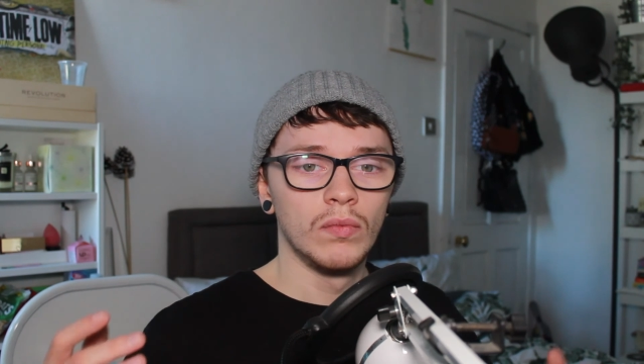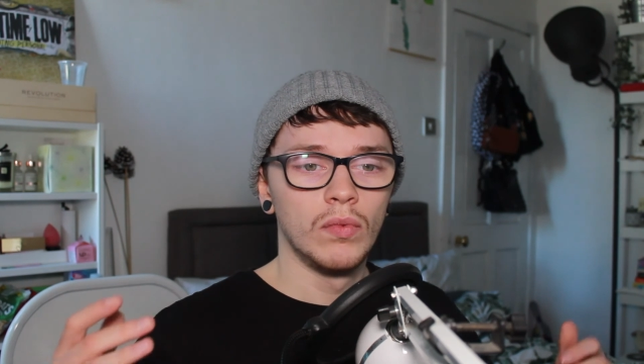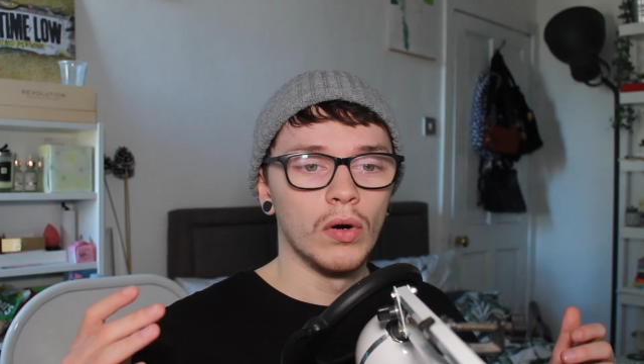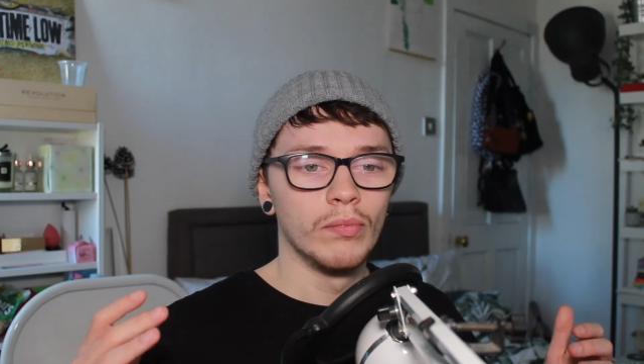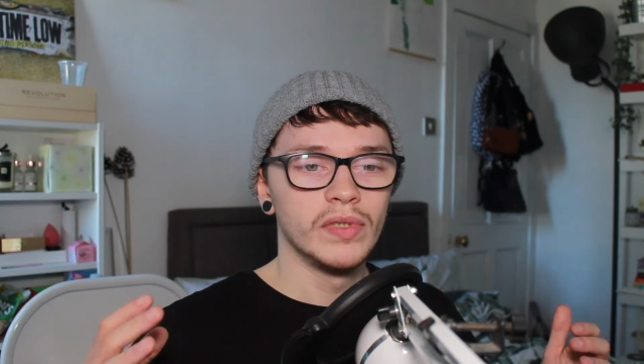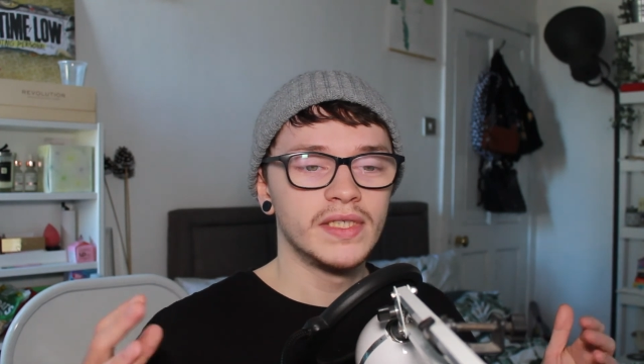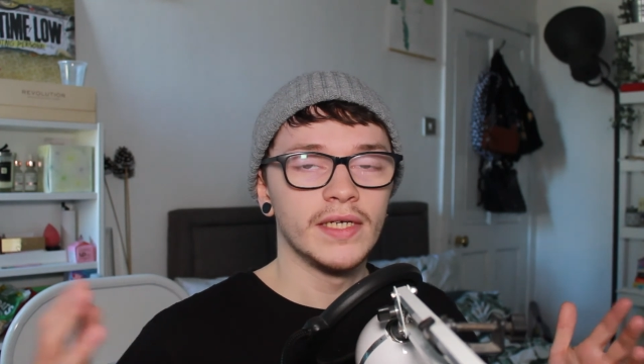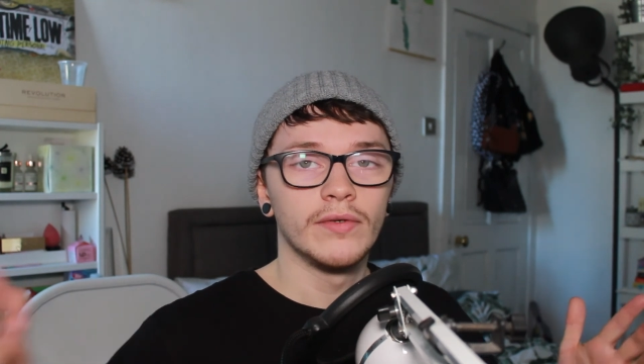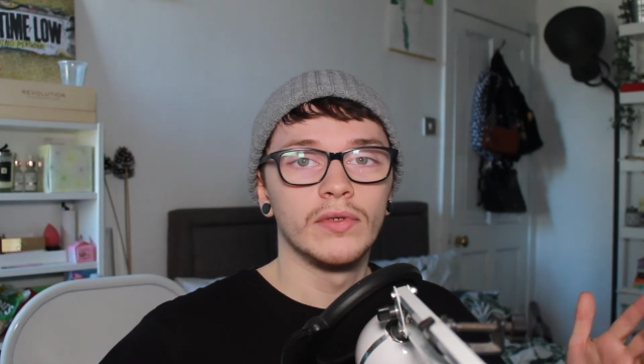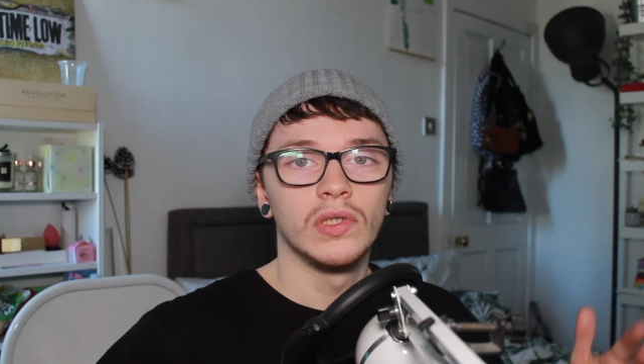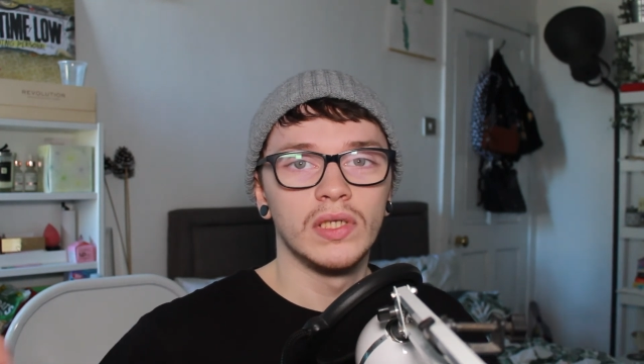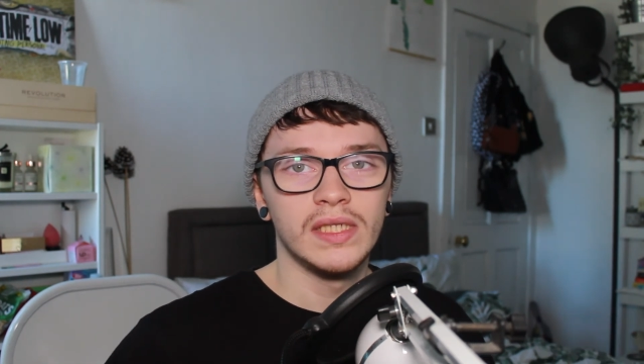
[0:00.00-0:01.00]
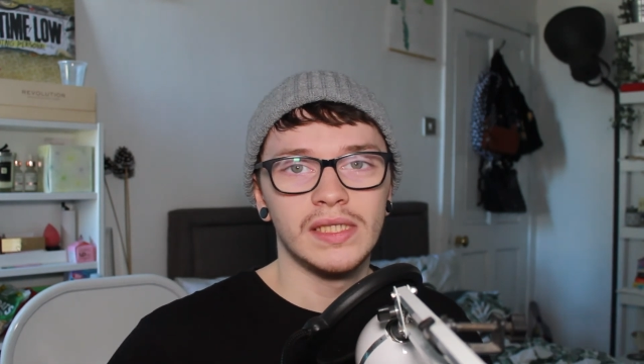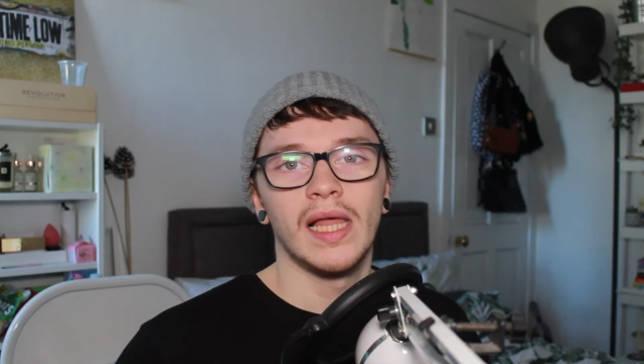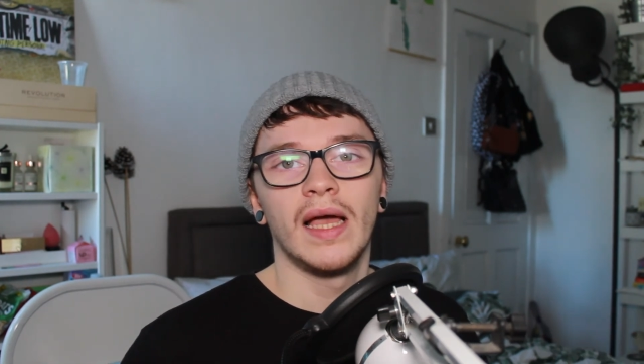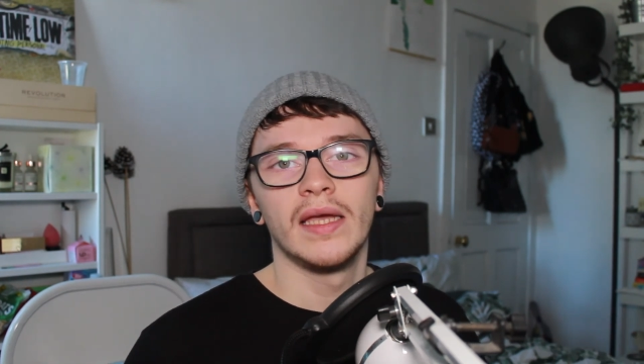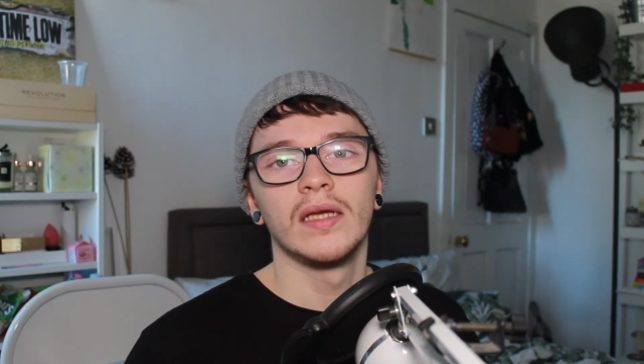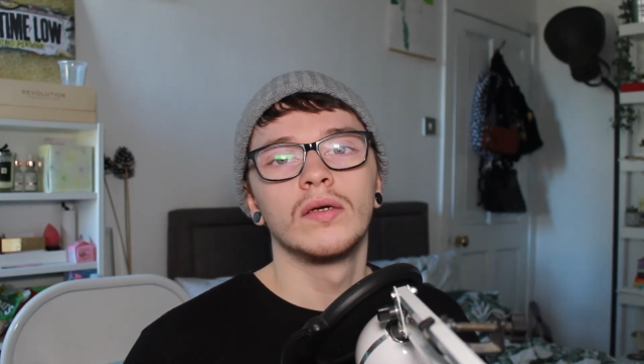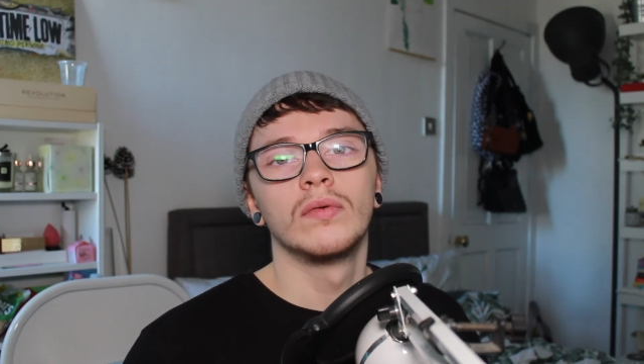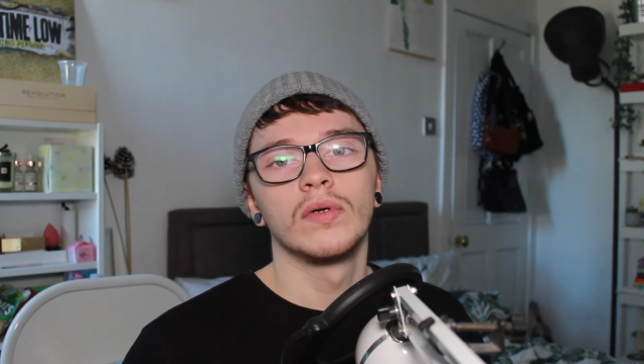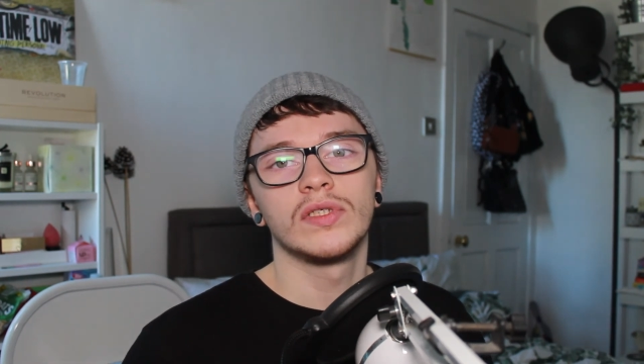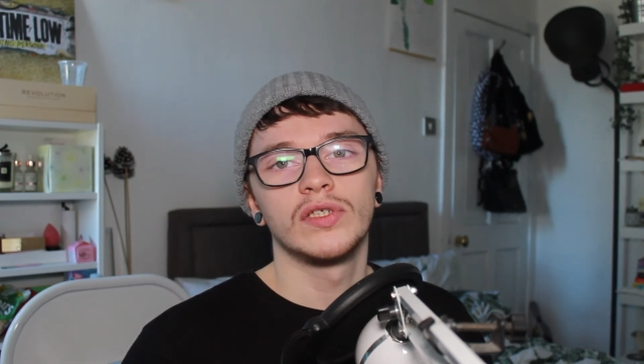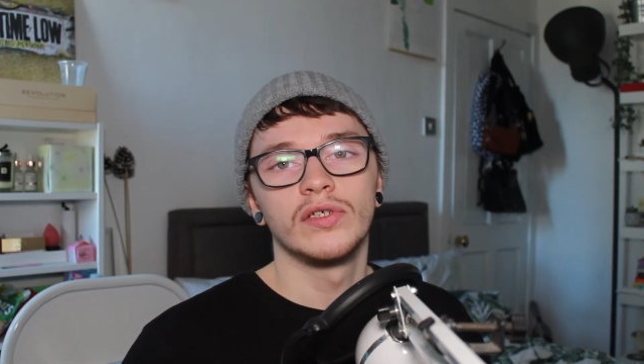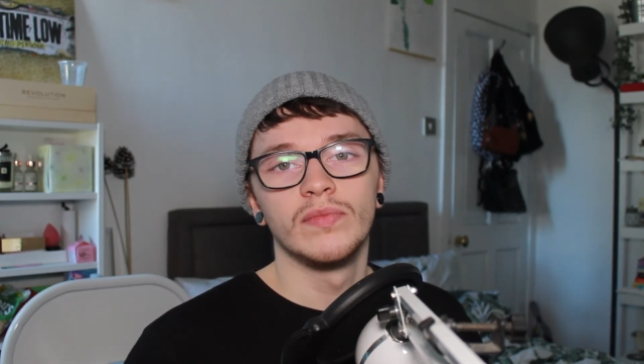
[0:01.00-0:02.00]
what material is like,
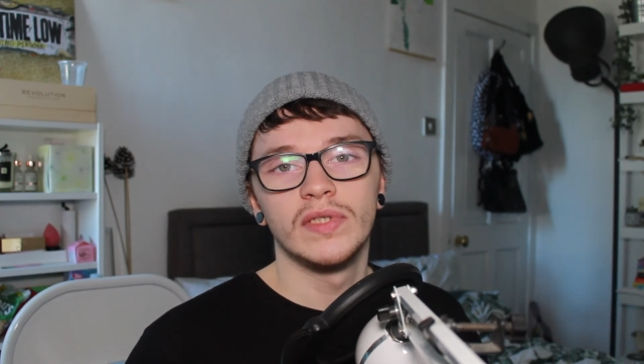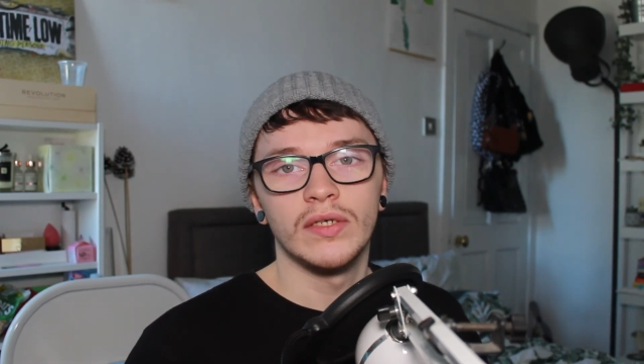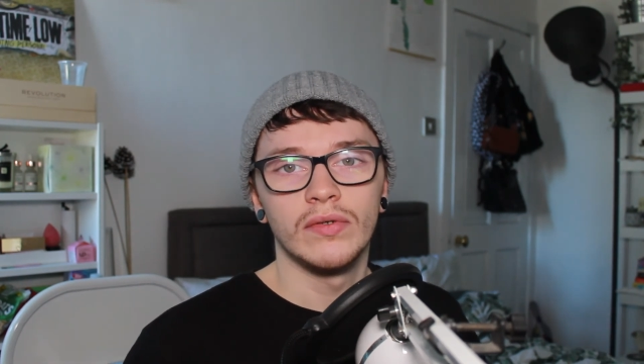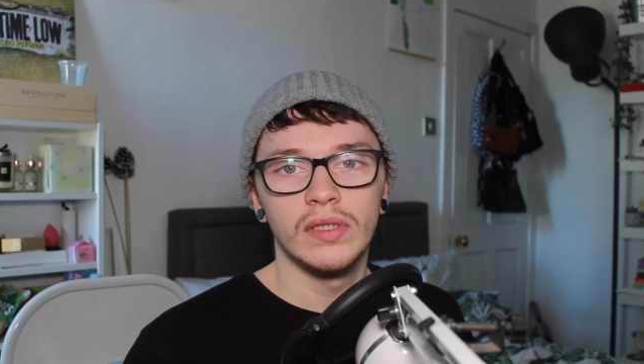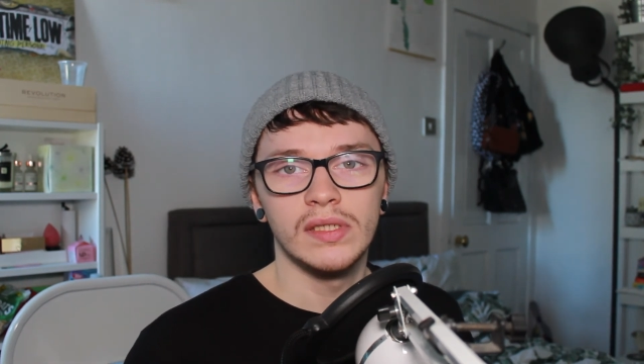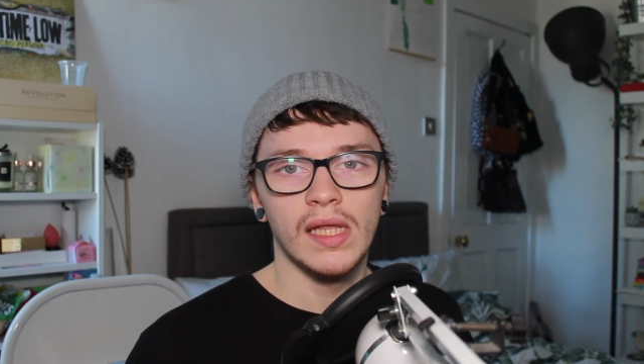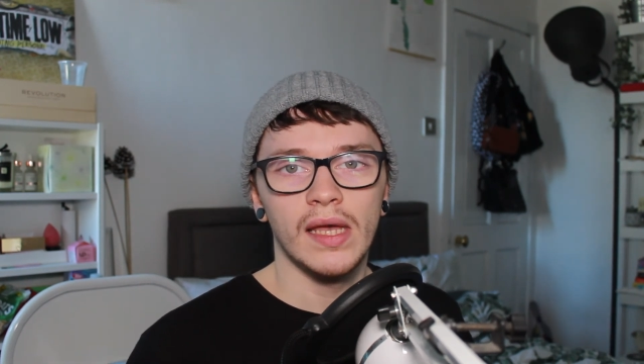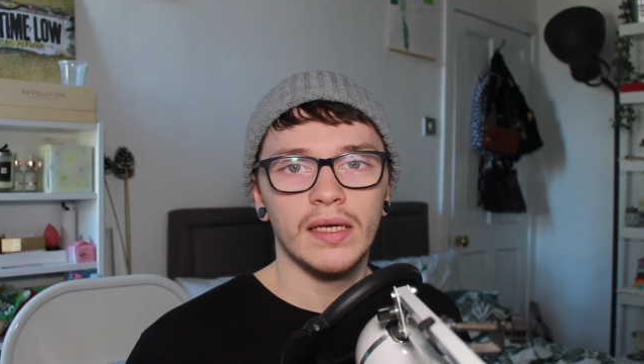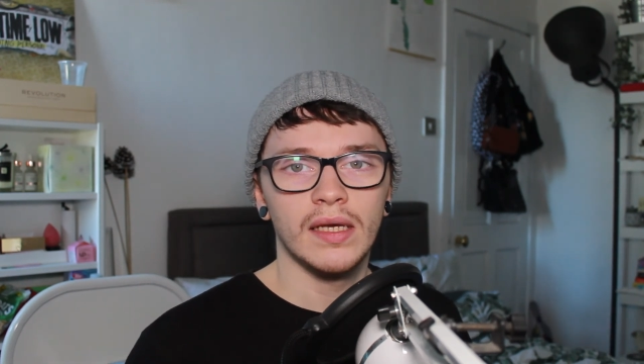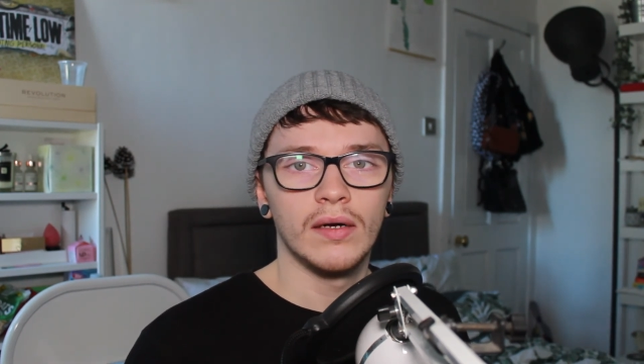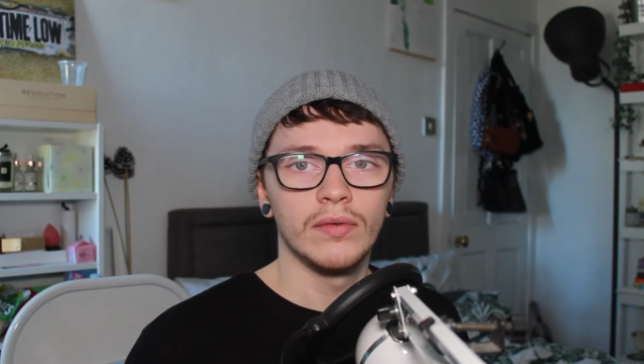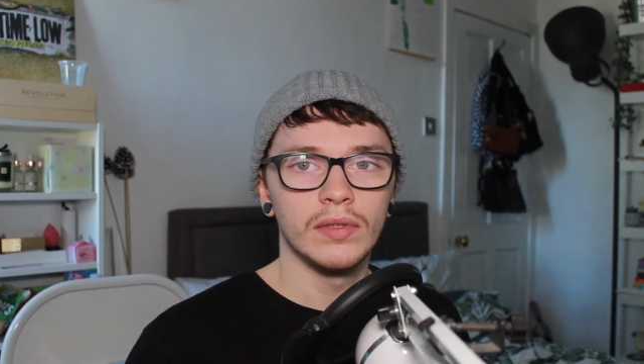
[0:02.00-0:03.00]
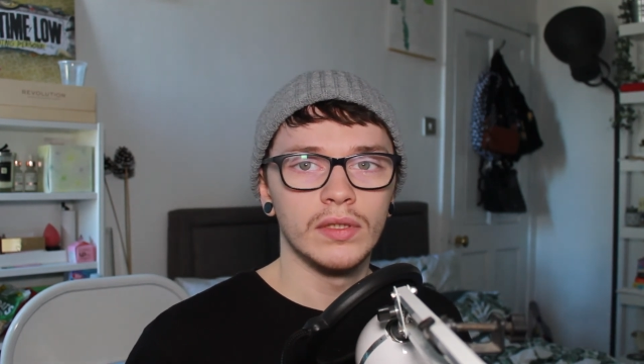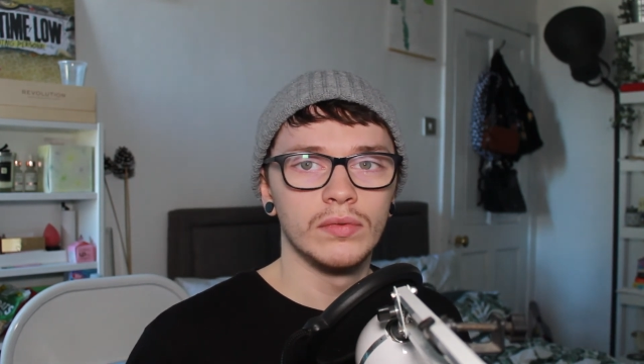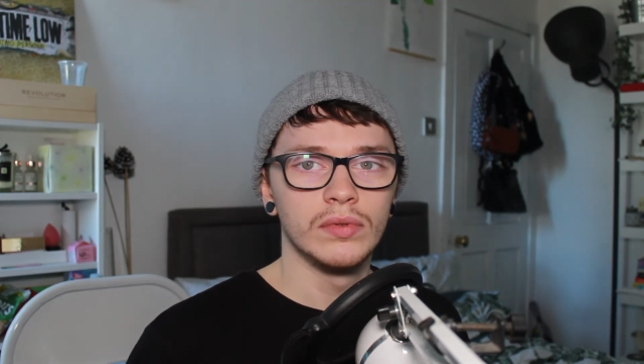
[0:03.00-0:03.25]
what study material is like, how we